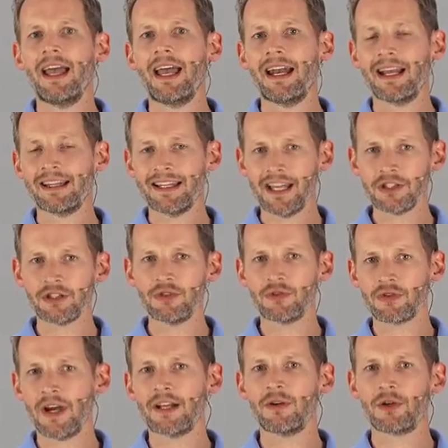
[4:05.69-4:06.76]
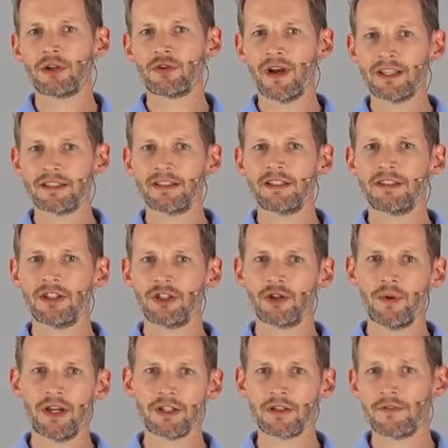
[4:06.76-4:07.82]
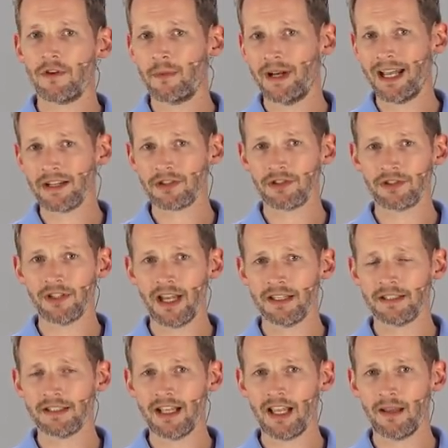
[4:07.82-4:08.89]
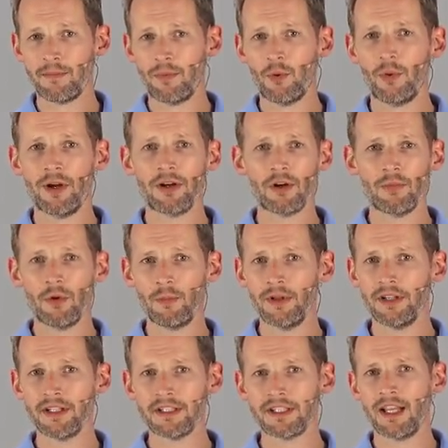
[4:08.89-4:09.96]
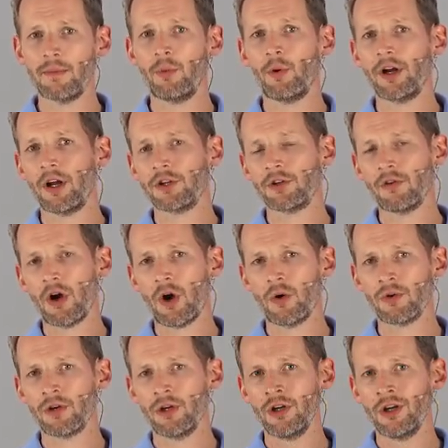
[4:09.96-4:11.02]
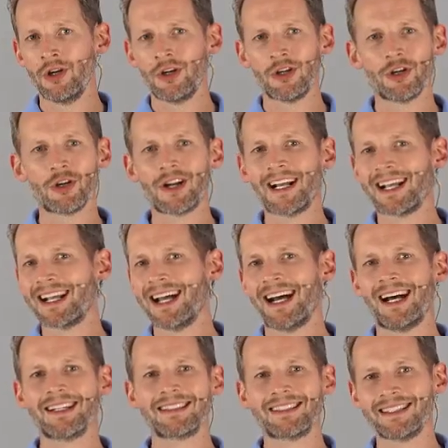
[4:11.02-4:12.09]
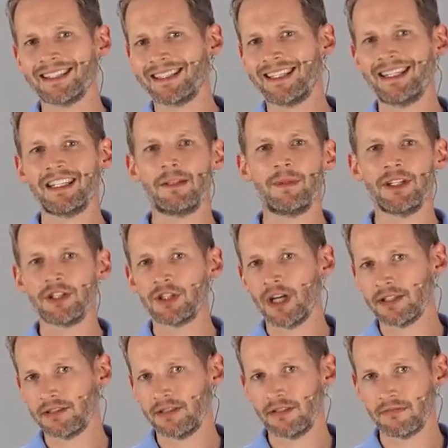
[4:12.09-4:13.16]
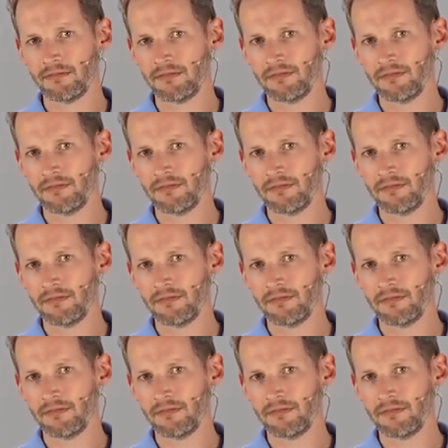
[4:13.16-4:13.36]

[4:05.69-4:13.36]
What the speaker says: And unless you try to address the situation from an exercise standpoint or a mobility standpoint on your own, you're going to constantly need to be adjusted.